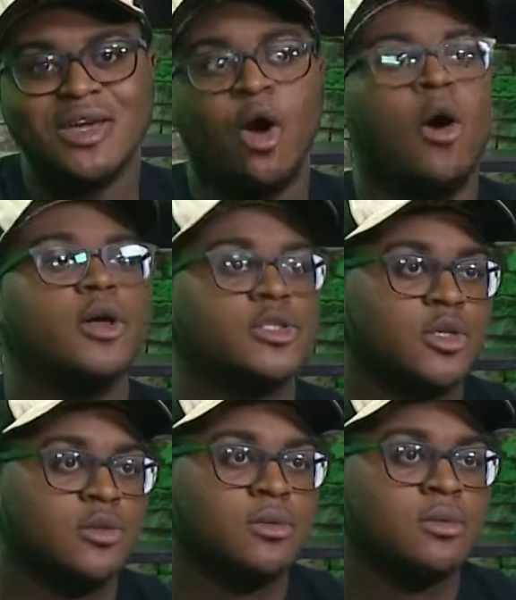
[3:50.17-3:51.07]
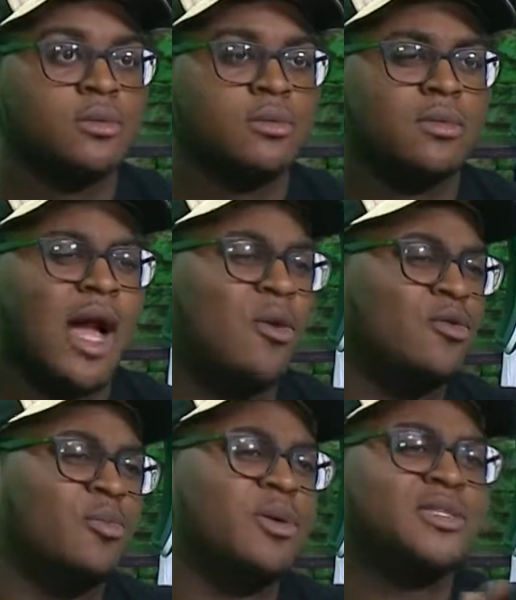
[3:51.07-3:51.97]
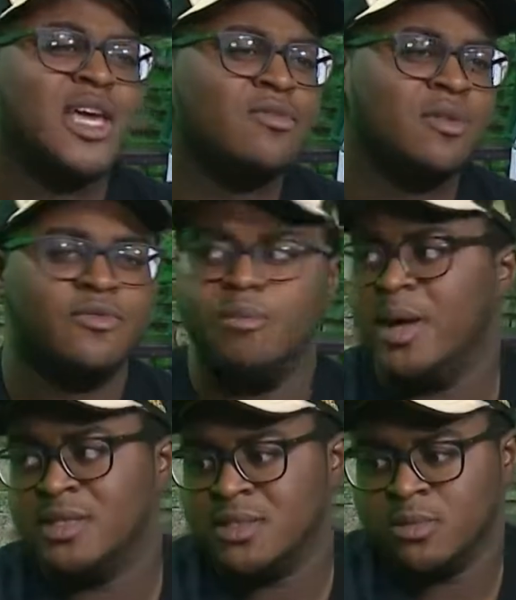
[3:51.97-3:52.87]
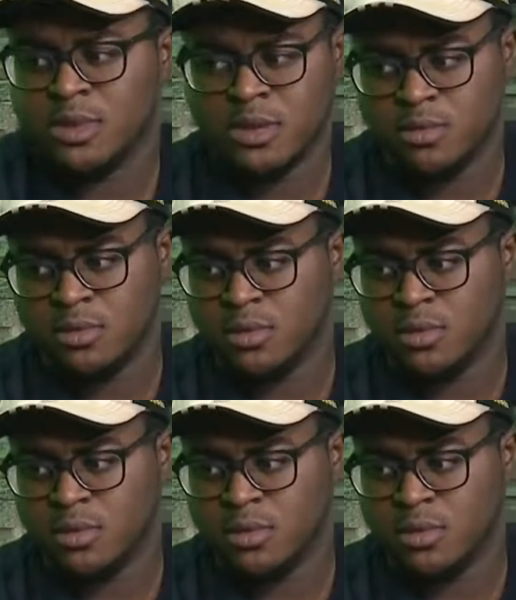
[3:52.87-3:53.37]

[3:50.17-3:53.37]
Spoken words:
Oh, also, I would replace Kevin Love for Ben Simmons too.